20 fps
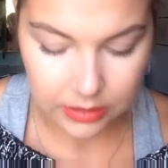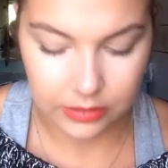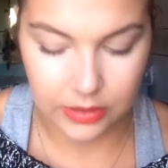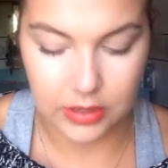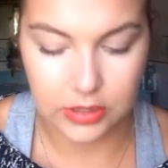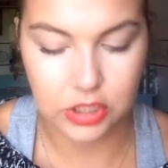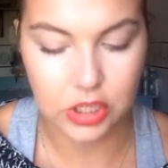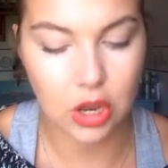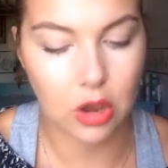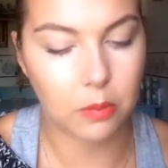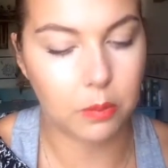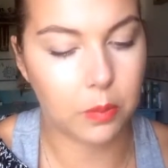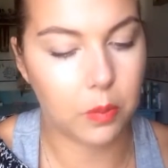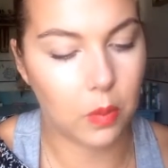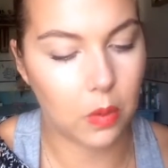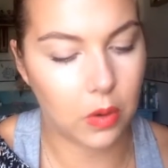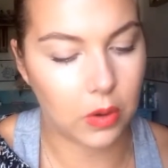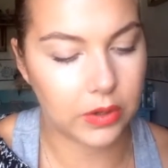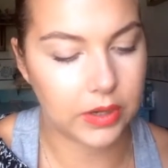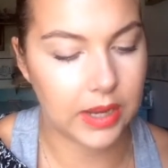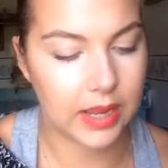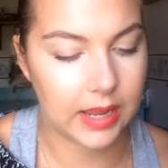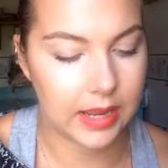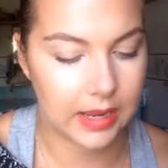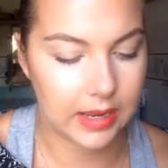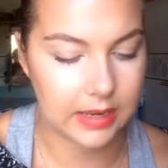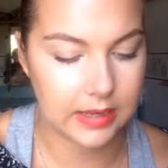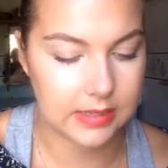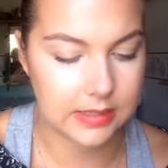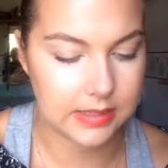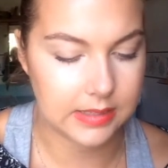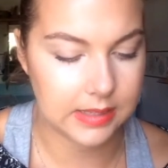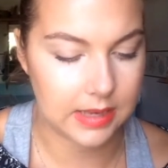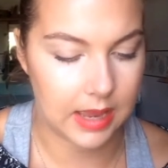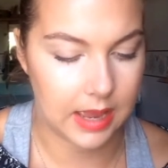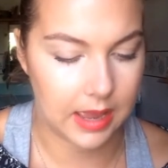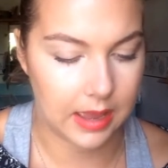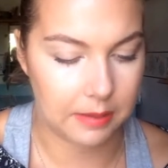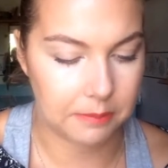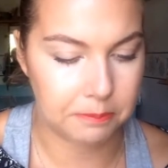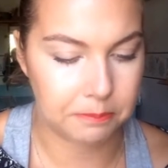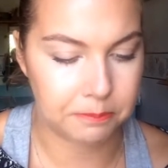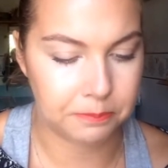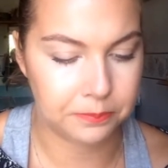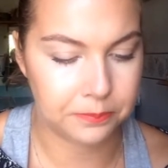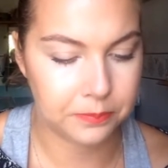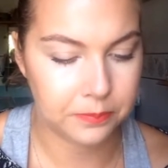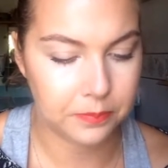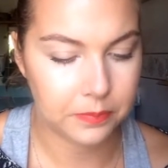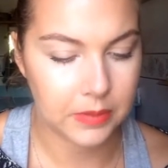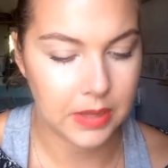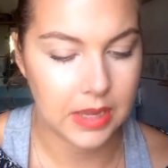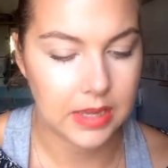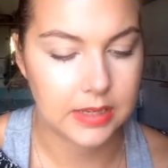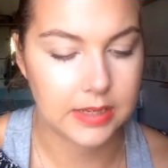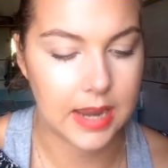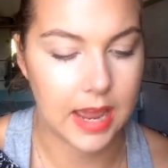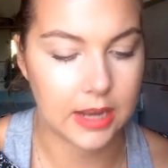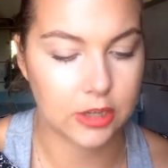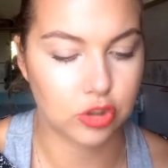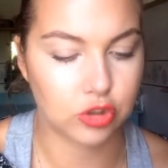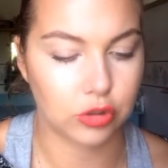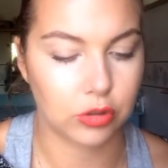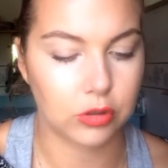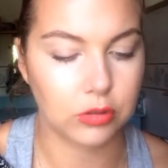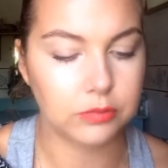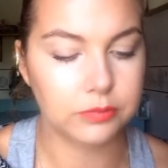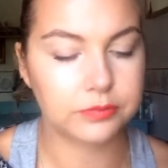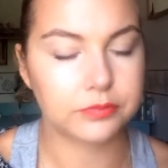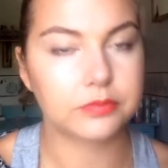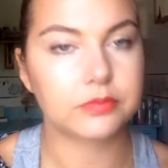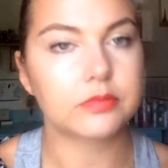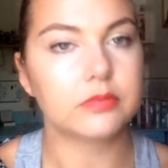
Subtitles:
the top one is Natural.